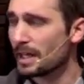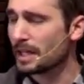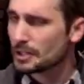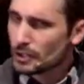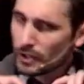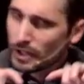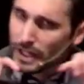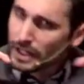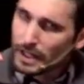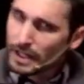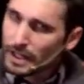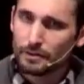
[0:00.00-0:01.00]
he can turn
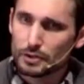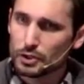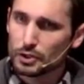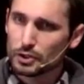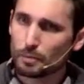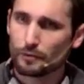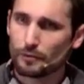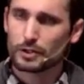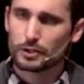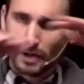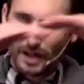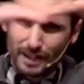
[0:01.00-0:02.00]
any kind of
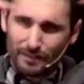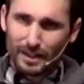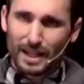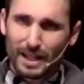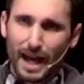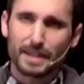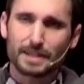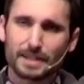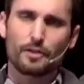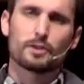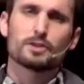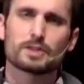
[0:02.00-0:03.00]
superficial, kind of light
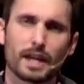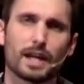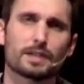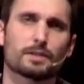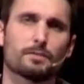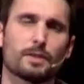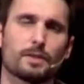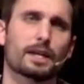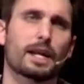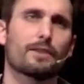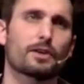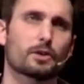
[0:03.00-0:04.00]
enthusiasm that
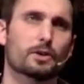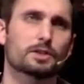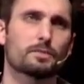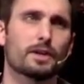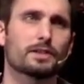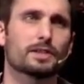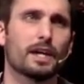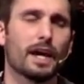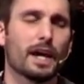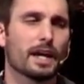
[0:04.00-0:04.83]
we could have at Christmas